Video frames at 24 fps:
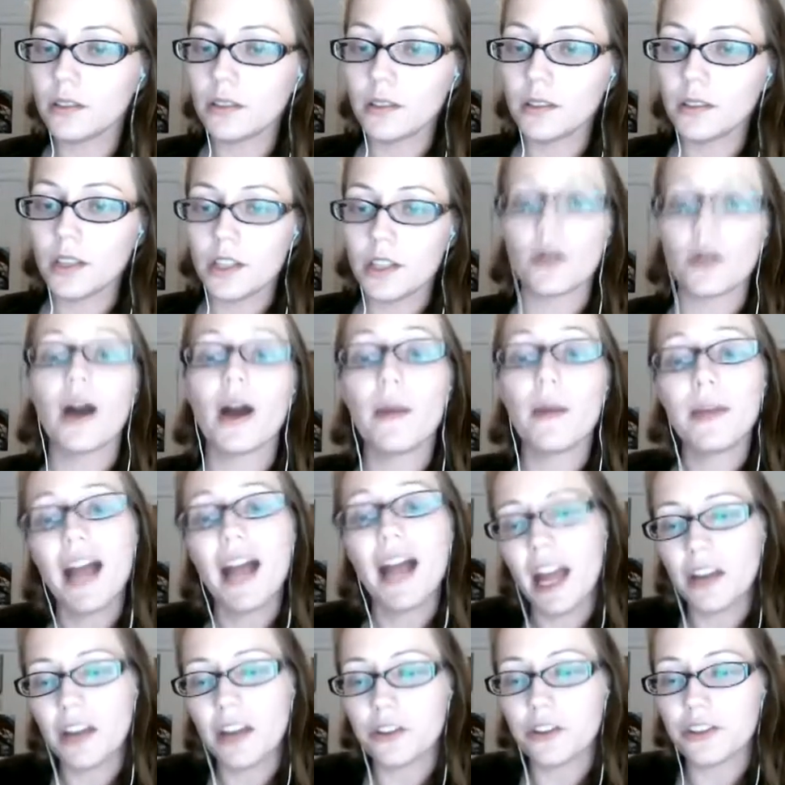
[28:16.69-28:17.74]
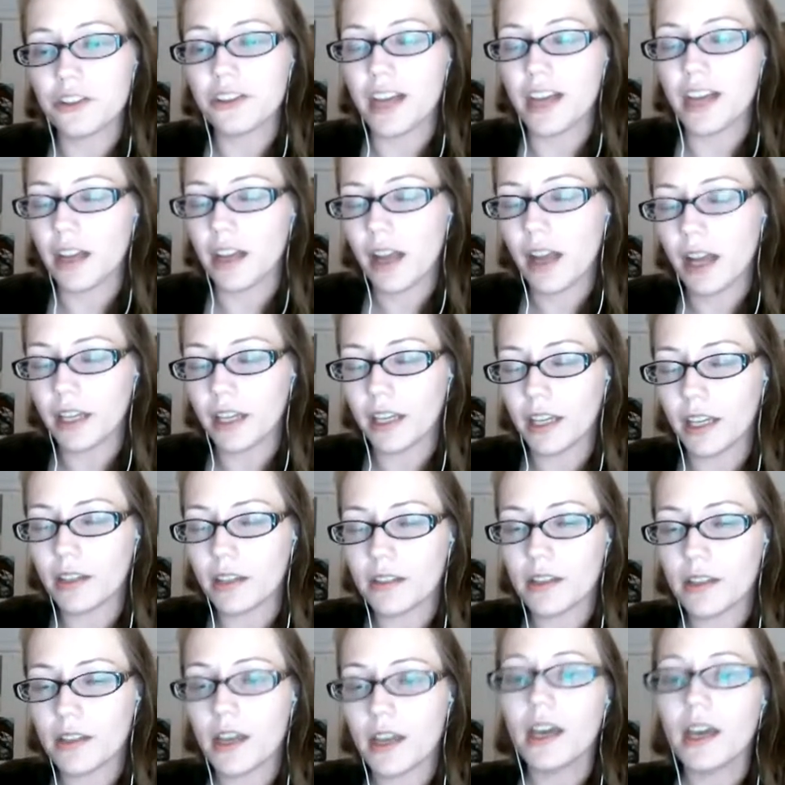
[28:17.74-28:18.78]
So, I mean, I understand it. I get
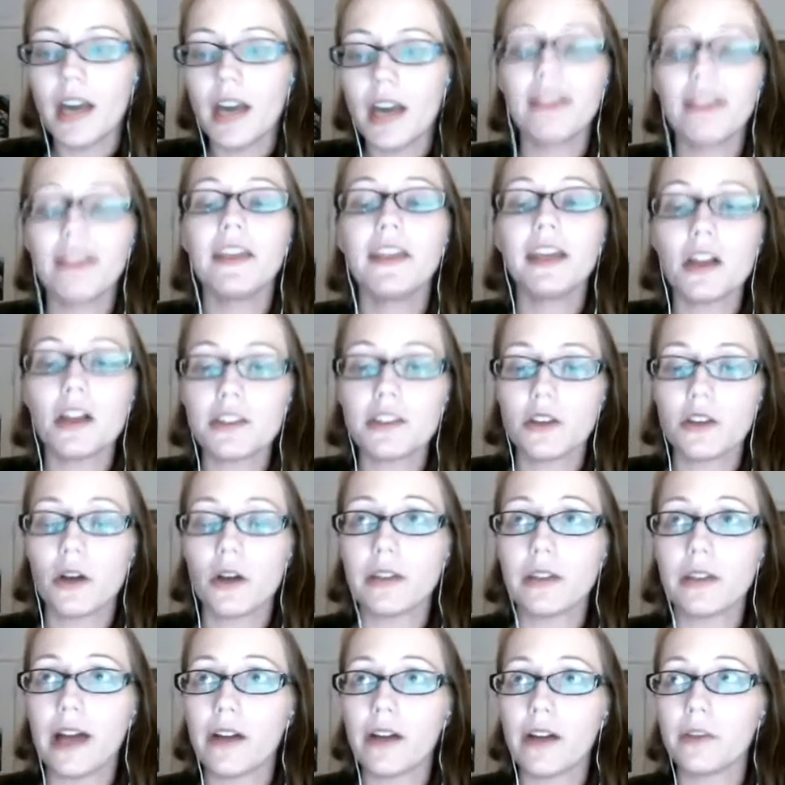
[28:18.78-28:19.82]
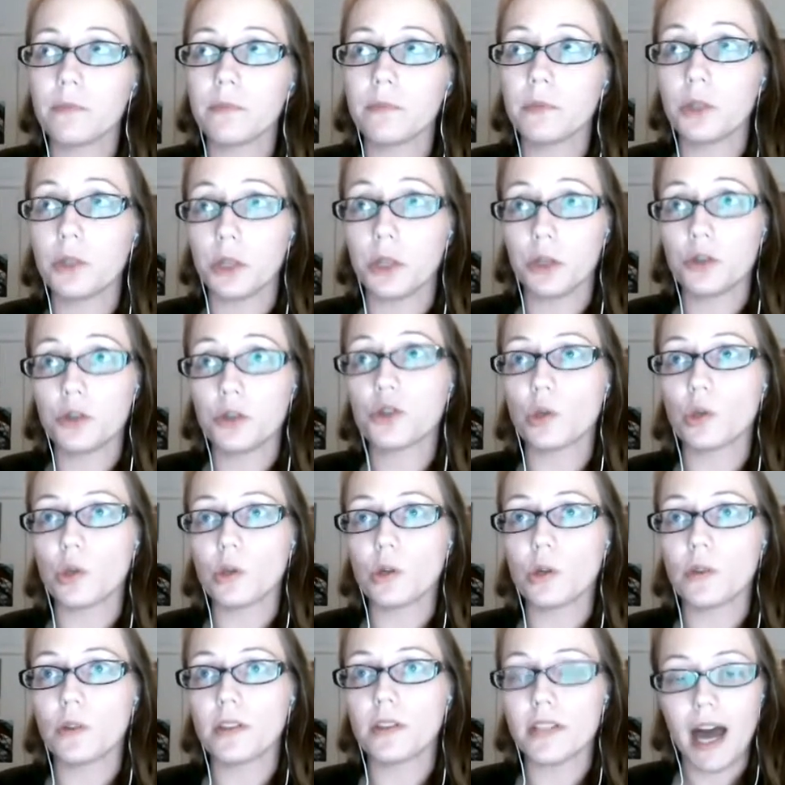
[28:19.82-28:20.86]
it. I think it also allowed them to control
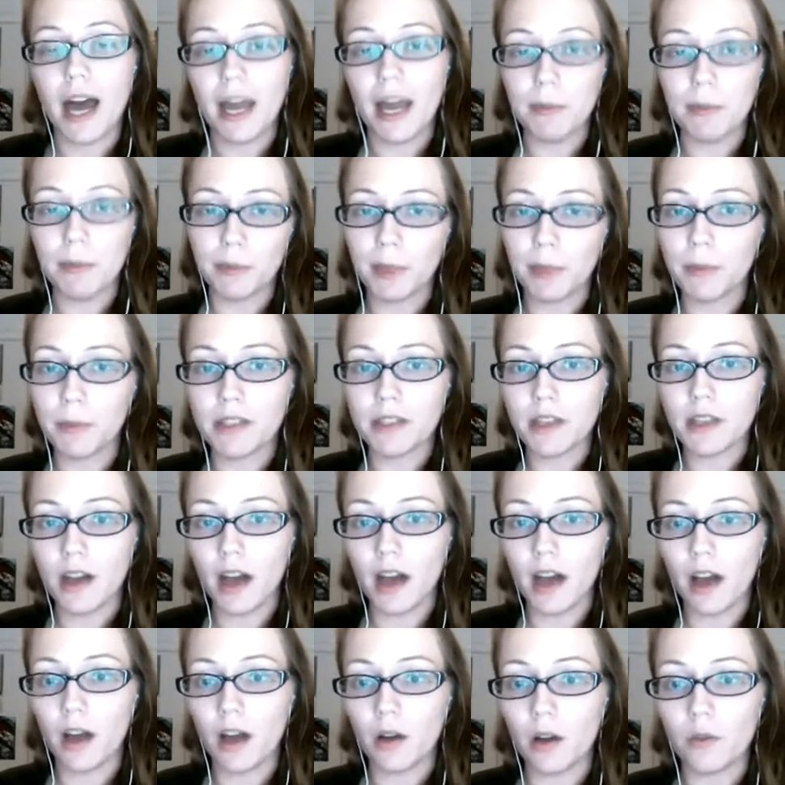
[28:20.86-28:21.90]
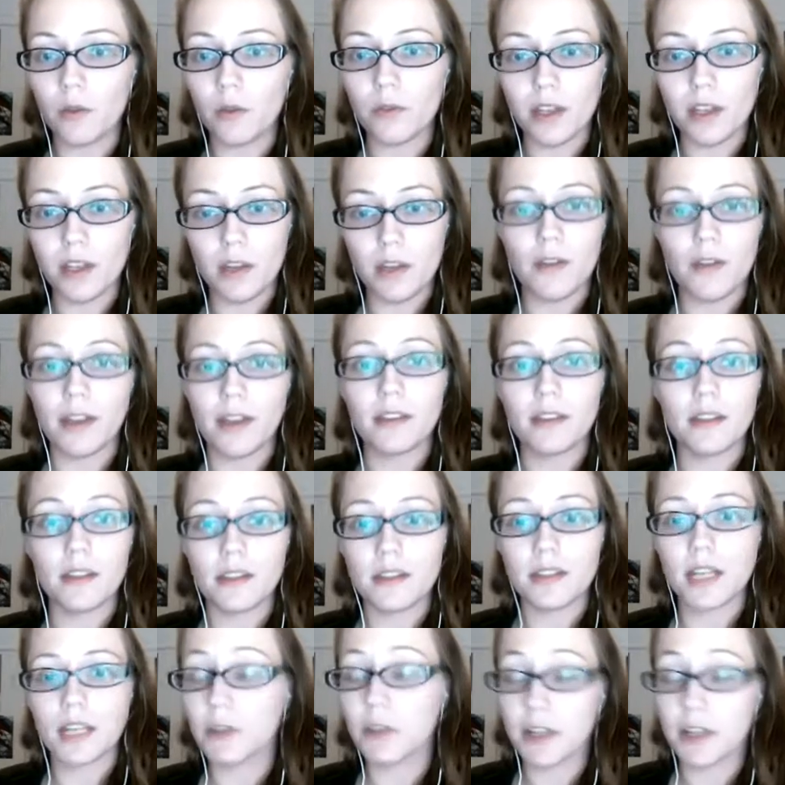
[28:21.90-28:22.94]
the time limit of the event
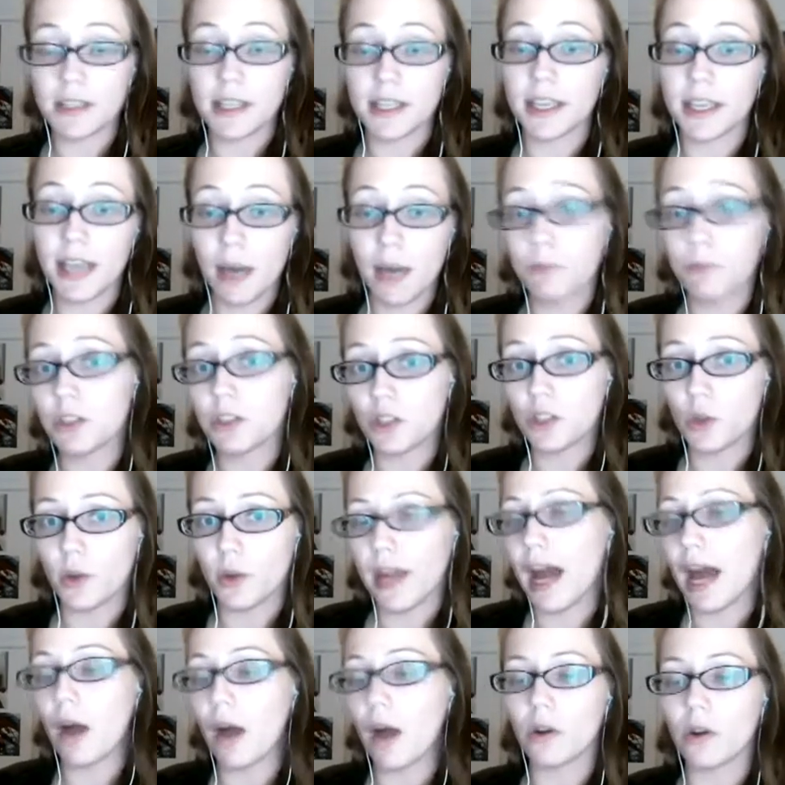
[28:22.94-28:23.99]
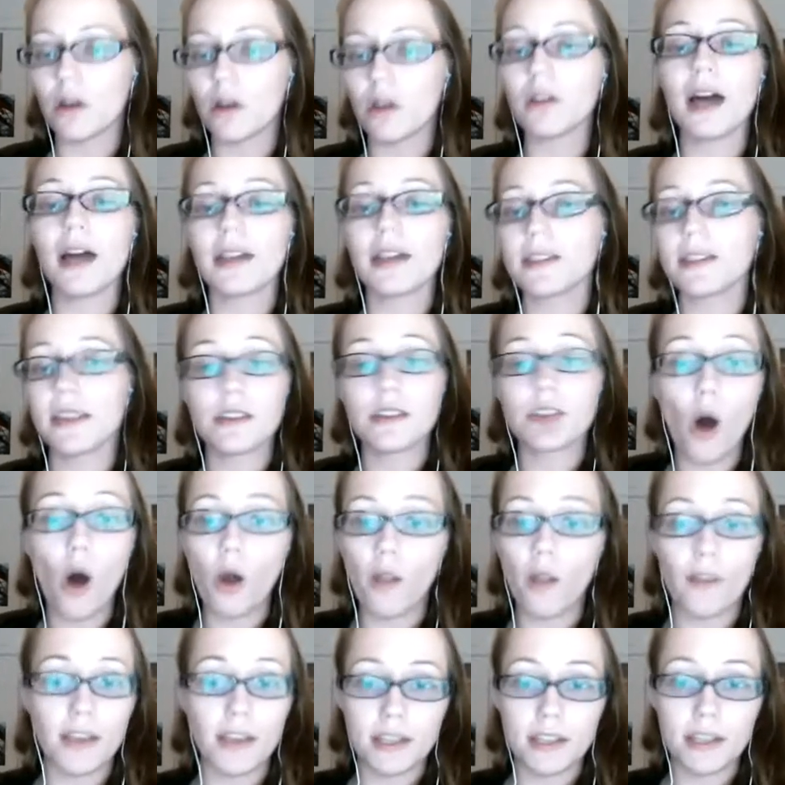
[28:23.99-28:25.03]
itself, because they kept it to an hour or less. That's all
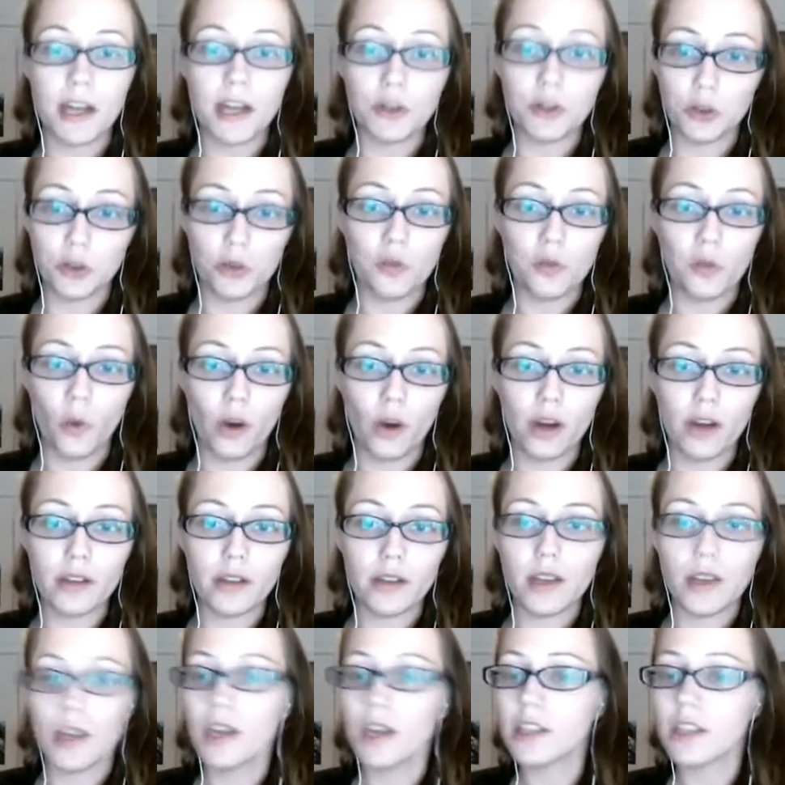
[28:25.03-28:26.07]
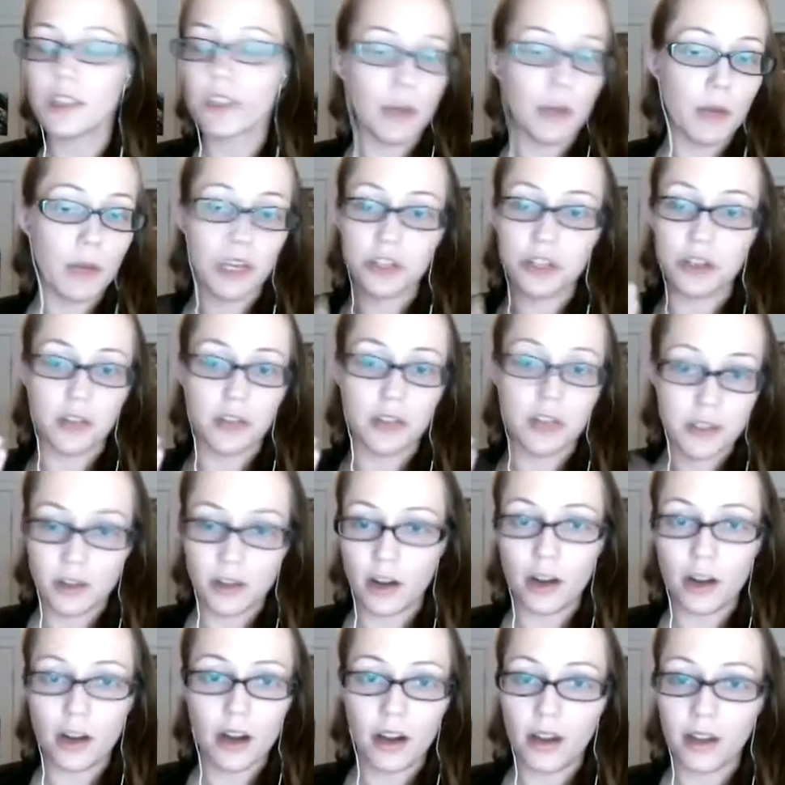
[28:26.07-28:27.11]
that they scheduled for it. So they made sure they
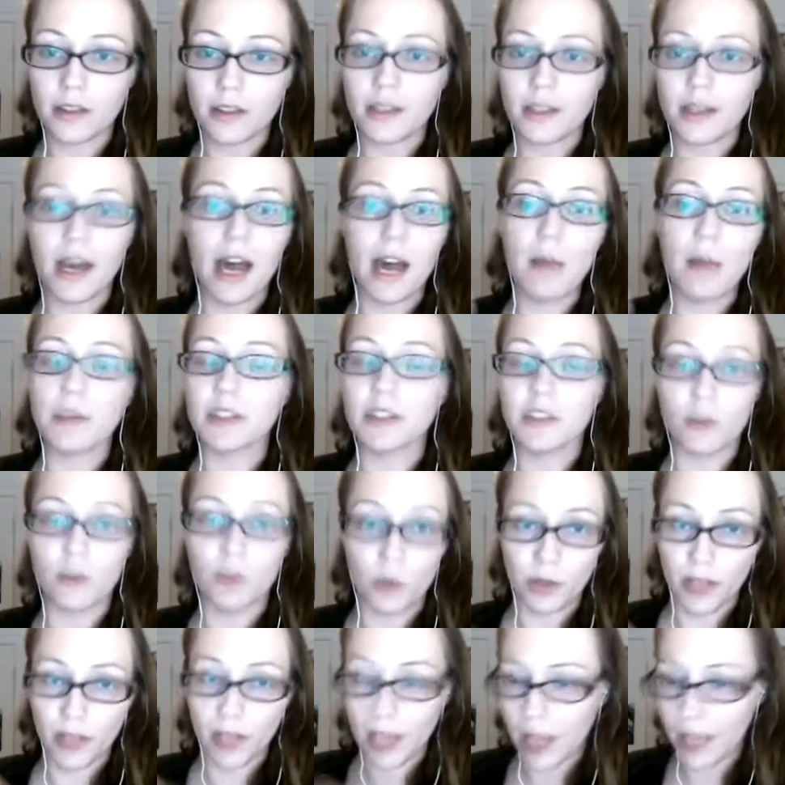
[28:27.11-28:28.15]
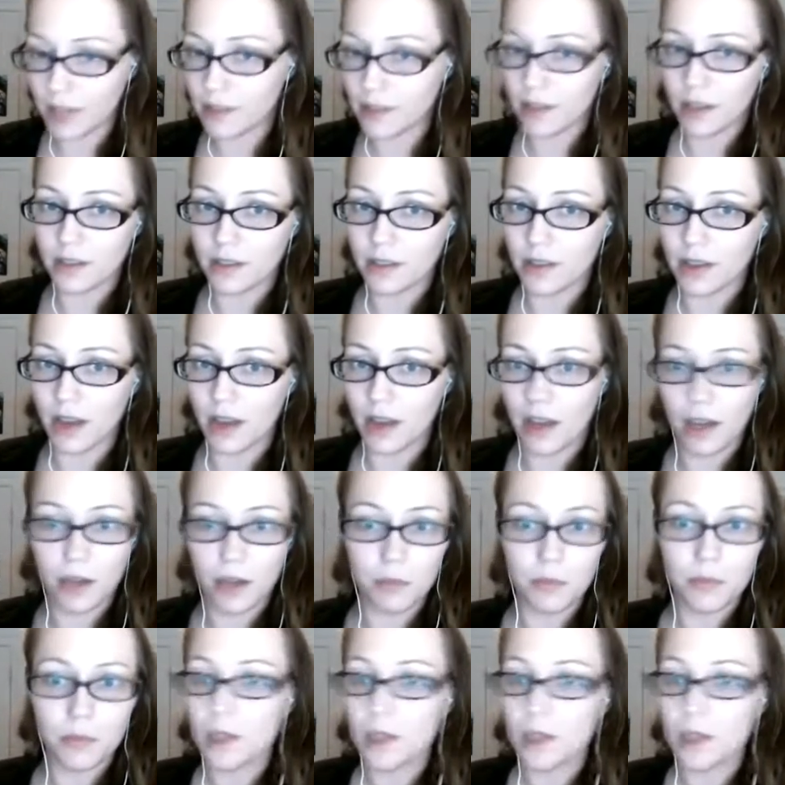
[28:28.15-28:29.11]
started on time and so it would end on time.